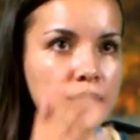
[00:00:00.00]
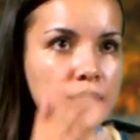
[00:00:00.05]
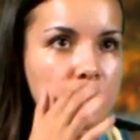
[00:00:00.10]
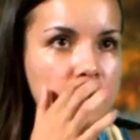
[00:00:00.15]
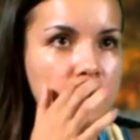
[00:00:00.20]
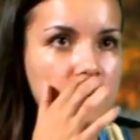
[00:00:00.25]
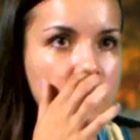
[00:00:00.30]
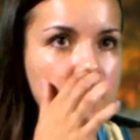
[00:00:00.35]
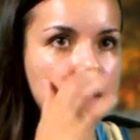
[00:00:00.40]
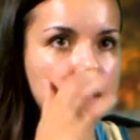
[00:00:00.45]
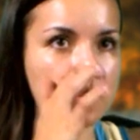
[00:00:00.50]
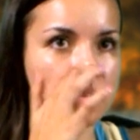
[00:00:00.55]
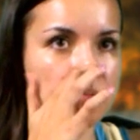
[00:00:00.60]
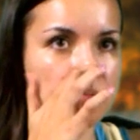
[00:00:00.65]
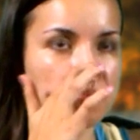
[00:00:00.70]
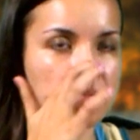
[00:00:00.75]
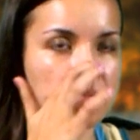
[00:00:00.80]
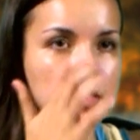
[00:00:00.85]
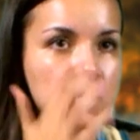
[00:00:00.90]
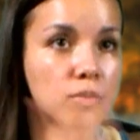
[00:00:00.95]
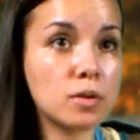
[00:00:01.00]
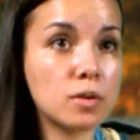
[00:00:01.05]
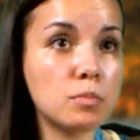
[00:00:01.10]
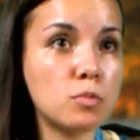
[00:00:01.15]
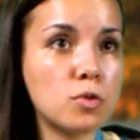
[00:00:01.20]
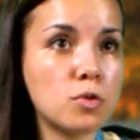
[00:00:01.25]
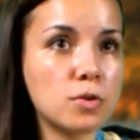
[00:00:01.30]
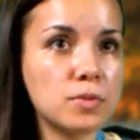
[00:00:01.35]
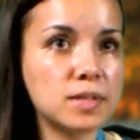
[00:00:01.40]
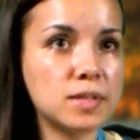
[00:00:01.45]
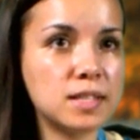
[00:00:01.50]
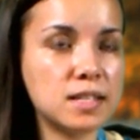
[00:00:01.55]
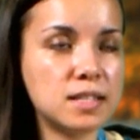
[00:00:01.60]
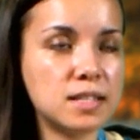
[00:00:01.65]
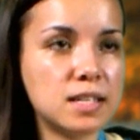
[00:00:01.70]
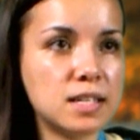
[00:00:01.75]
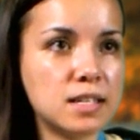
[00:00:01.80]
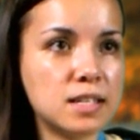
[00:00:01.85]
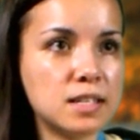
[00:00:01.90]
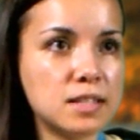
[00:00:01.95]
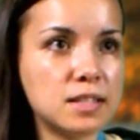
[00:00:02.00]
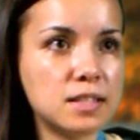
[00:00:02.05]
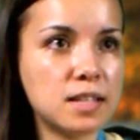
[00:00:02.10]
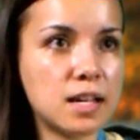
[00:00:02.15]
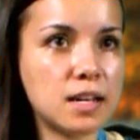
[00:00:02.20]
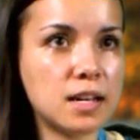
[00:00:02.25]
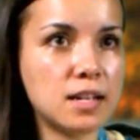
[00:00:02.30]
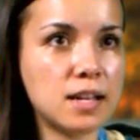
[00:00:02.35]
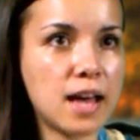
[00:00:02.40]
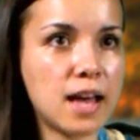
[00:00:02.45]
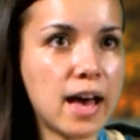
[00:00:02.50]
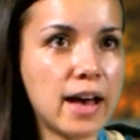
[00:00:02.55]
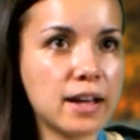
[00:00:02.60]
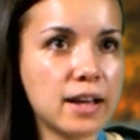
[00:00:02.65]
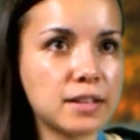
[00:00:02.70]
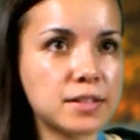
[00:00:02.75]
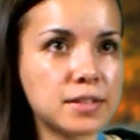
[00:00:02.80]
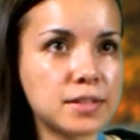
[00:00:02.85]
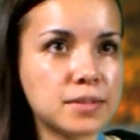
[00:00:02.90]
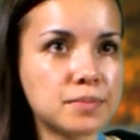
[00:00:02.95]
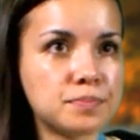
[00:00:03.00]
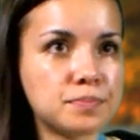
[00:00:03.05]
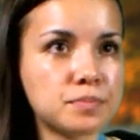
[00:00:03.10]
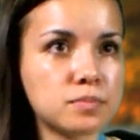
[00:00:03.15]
Um, you are more resistant to stun attacks.